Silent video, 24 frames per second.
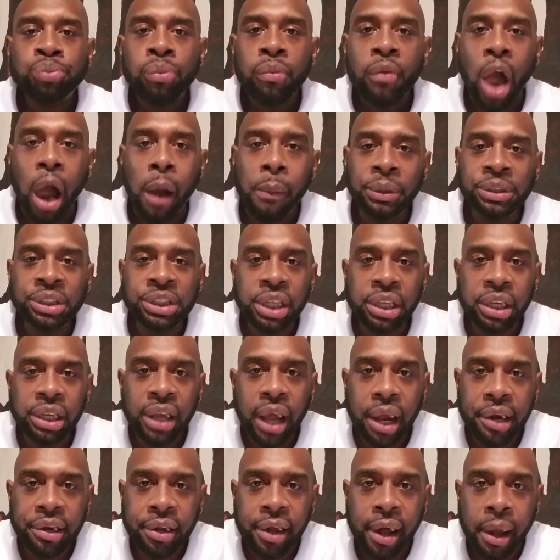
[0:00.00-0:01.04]
I've been getting a
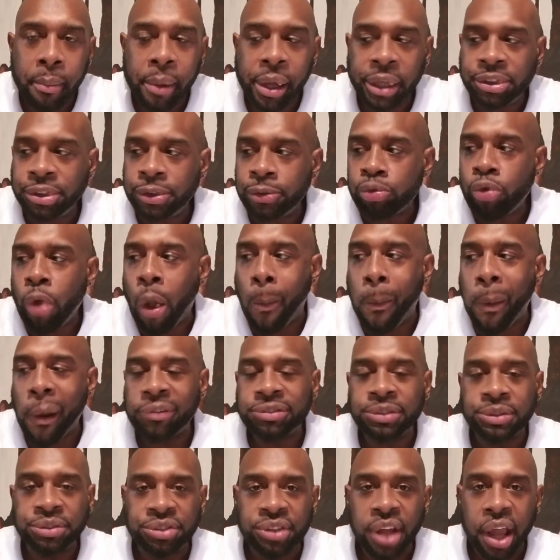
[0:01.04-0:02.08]
lot of comments
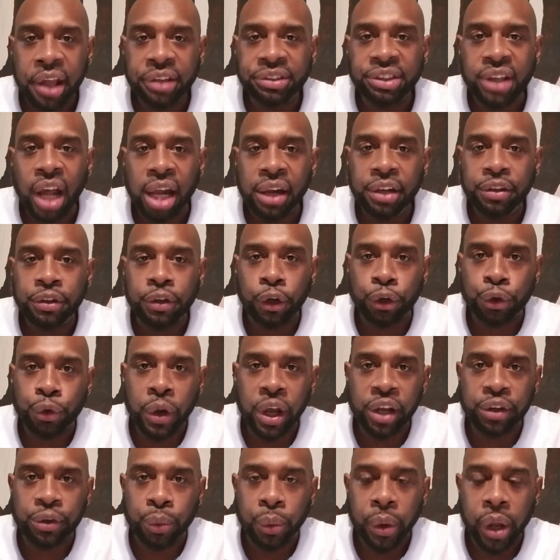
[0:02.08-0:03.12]
about some things I need to
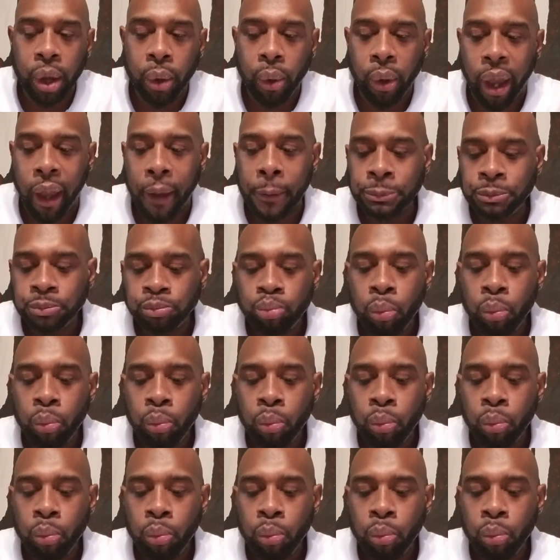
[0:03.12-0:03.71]
address real quick.